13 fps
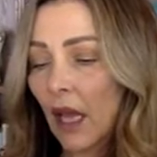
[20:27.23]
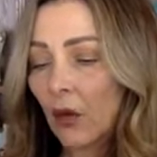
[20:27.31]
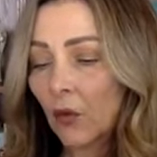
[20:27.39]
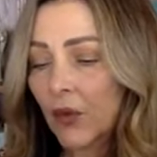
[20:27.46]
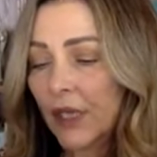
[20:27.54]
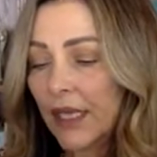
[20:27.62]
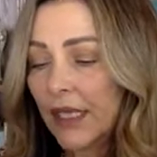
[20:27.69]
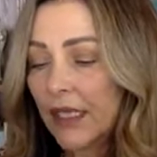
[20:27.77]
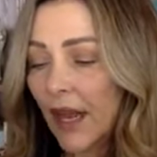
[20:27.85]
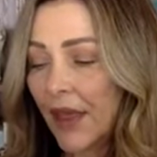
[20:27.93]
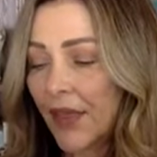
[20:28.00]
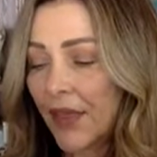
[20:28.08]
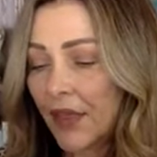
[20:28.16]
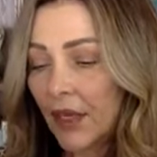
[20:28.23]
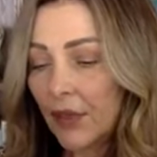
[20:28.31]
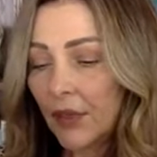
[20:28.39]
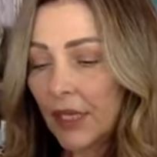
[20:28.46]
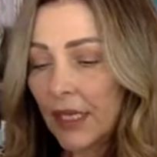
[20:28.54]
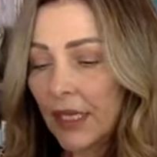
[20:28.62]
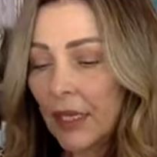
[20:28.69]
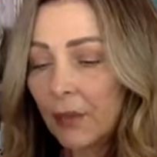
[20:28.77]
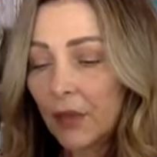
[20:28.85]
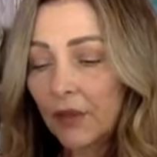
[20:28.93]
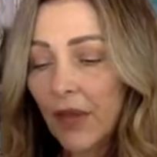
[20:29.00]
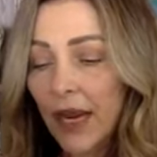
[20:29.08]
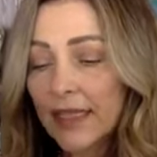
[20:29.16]
Read Theory
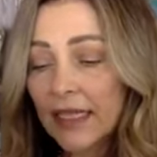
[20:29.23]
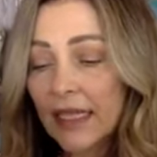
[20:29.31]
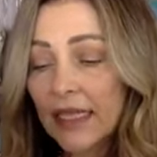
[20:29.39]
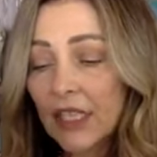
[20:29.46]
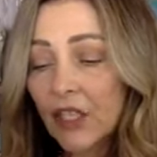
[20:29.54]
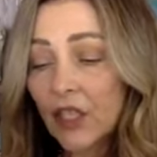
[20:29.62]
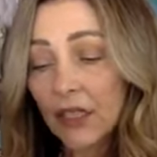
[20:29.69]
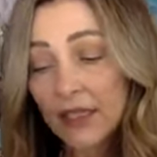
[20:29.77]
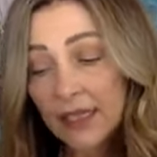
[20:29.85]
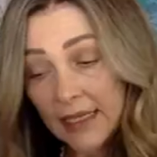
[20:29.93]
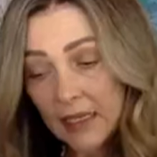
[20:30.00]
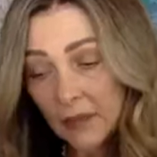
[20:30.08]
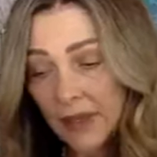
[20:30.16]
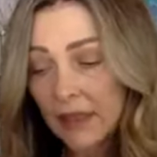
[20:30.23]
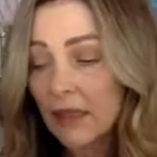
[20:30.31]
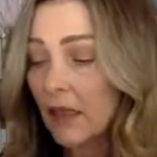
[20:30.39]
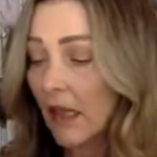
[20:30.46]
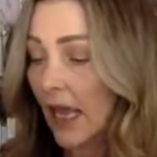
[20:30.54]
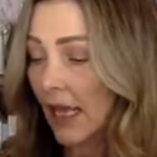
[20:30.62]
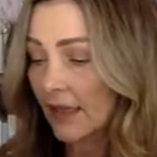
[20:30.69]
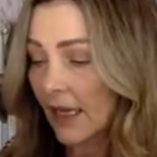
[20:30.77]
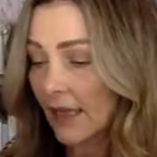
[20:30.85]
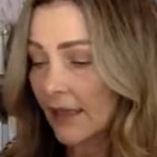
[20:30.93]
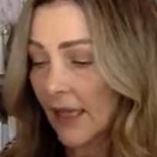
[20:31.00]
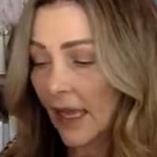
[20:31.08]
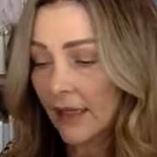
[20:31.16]
provides an initial assessment, as I
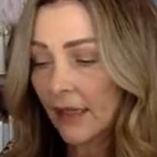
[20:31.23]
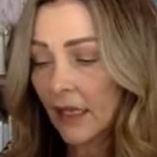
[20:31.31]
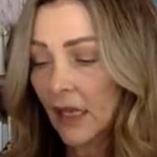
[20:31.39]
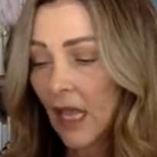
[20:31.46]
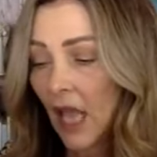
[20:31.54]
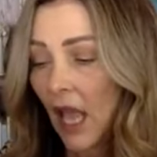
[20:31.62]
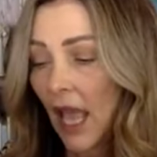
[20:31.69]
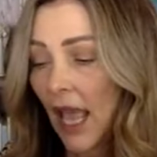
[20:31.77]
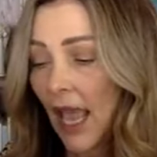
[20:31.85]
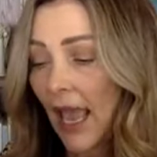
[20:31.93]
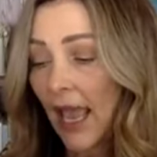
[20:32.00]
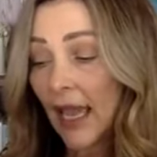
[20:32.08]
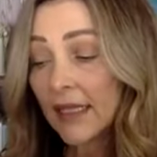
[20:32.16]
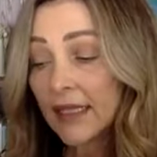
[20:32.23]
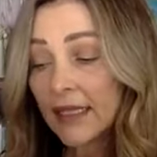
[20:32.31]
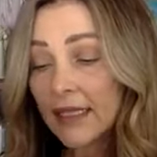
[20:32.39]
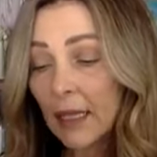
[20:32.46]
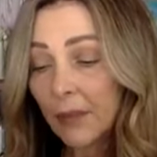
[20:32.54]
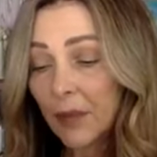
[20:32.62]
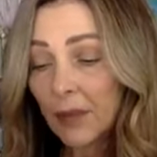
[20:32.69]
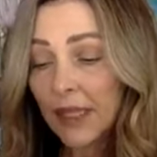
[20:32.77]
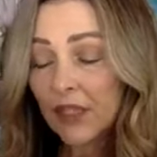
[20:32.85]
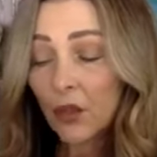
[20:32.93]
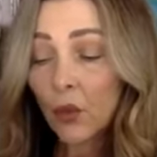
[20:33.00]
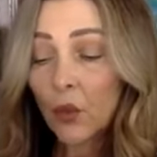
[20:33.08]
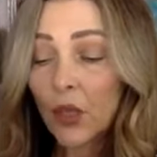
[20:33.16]
said, and
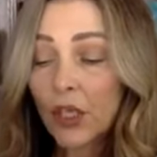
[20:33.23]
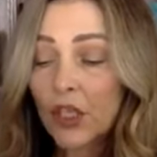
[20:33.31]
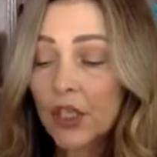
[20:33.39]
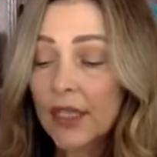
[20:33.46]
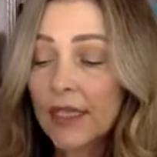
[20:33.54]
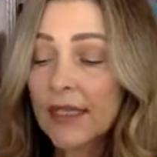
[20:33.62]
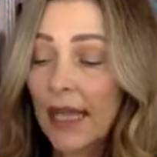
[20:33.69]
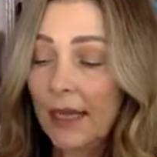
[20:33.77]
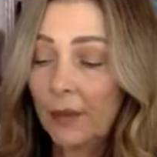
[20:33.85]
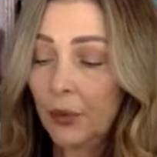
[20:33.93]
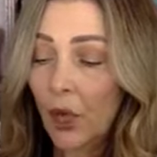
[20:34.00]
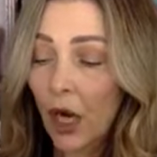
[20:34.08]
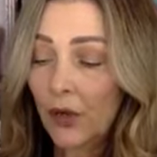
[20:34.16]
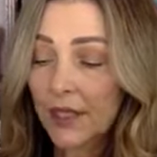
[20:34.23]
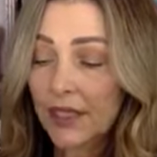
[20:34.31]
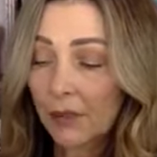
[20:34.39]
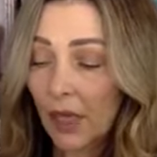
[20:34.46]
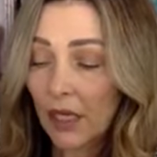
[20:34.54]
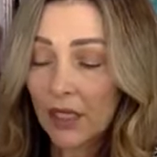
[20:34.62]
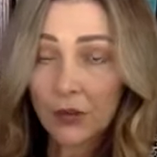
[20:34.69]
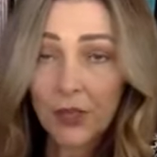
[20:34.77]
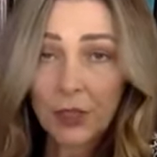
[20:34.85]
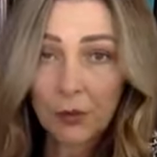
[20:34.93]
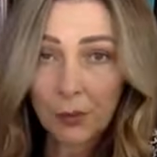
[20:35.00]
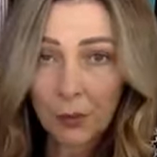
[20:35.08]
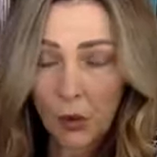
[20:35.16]
supplemental worksheets and progress monitoring
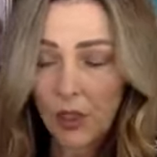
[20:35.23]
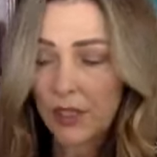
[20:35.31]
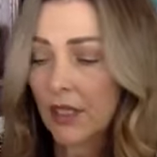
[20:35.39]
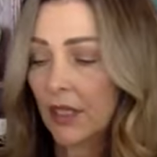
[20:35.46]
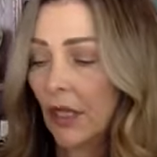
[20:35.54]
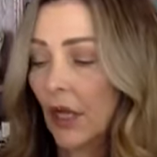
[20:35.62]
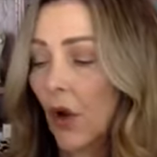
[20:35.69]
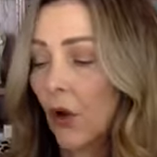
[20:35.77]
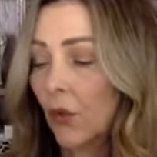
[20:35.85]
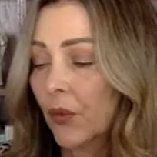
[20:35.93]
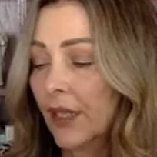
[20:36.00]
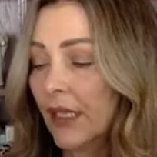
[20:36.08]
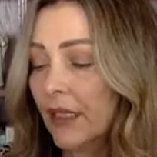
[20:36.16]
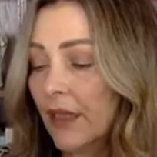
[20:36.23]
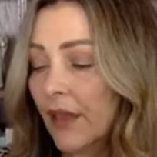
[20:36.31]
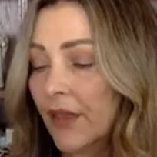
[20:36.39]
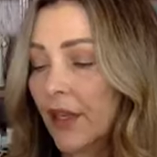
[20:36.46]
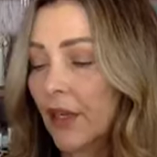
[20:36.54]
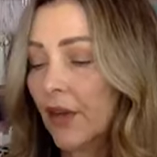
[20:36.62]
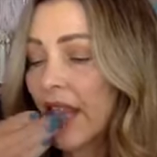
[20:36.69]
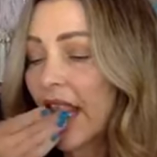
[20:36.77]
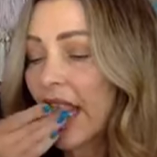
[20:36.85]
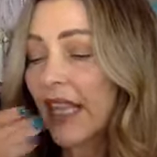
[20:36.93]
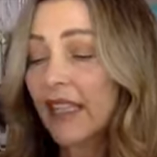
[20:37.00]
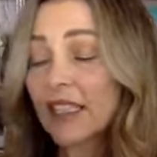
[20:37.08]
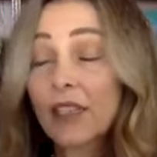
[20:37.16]
reports. Read Theory
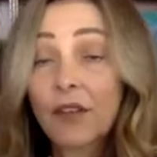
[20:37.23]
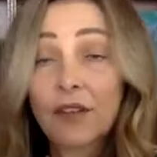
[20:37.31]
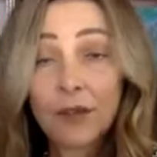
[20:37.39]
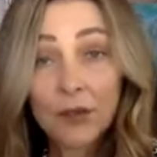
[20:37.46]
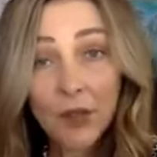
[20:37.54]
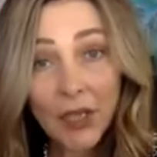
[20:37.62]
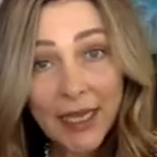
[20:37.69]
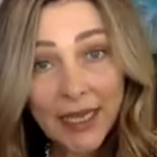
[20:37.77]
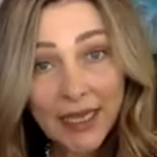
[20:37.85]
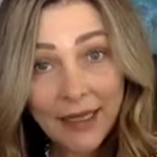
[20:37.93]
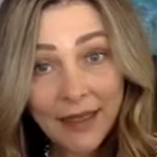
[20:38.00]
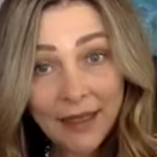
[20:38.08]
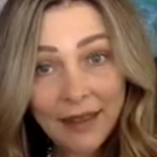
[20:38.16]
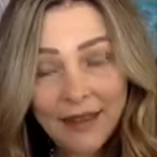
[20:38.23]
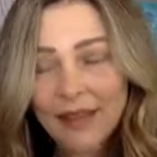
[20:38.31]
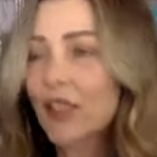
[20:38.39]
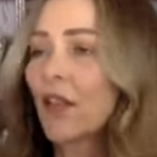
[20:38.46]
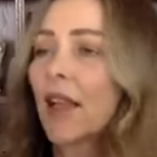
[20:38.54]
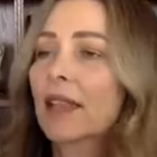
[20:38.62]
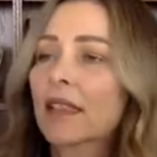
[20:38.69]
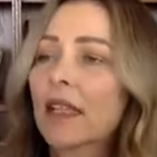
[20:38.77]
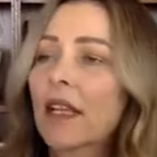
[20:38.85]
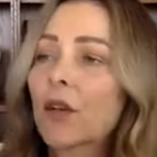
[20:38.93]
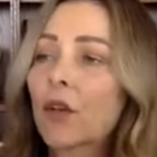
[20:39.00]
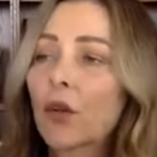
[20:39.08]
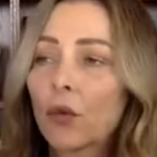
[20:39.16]
is free, so that's
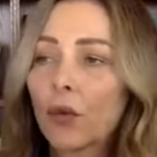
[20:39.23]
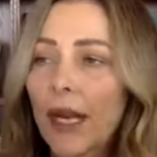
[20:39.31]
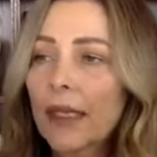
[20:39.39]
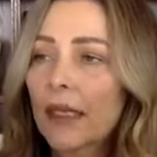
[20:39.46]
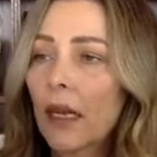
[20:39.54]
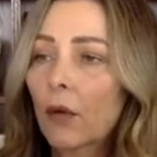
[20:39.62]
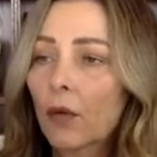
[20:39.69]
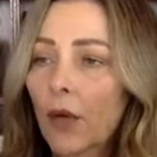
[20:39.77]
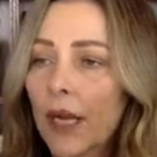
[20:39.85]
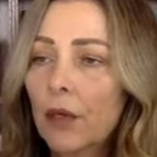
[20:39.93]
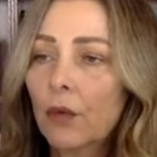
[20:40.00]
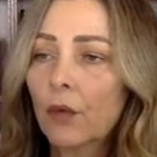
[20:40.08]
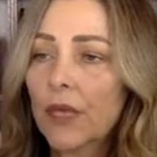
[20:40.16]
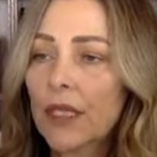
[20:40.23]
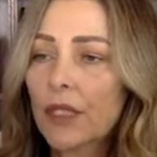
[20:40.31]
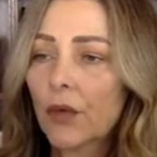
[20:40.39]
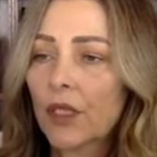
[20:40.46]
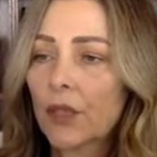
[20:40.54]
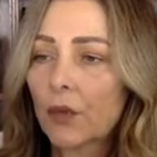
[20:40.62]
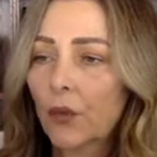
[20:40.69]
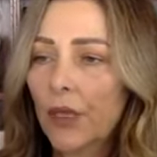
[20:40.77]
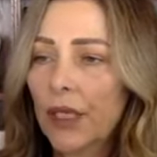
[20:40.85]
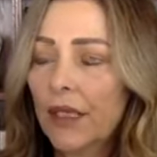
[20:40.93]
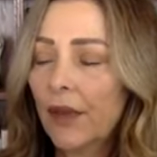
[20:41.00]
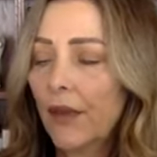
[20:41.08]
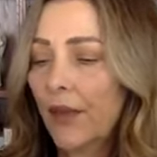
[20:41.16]
another great resource.
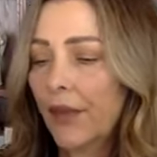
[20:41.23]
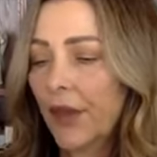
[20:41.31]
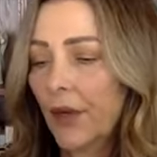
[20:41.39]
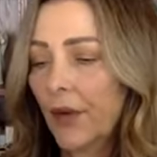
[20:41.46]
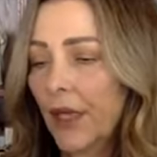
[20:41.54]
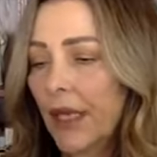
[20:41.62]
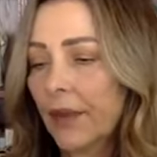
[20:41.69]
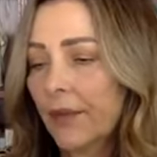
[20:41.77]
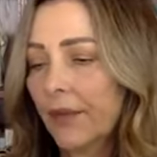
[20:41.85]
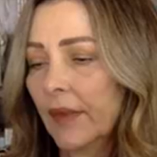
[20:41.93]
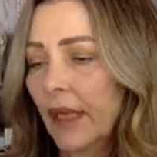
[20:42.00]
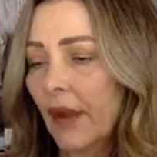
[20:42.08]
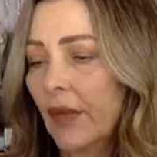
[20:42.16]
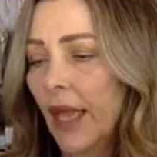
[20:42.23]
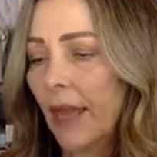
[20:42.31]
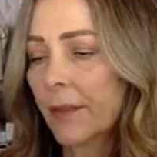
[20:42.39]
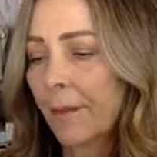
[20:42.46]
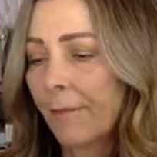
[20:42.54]
Read Theory. Okay.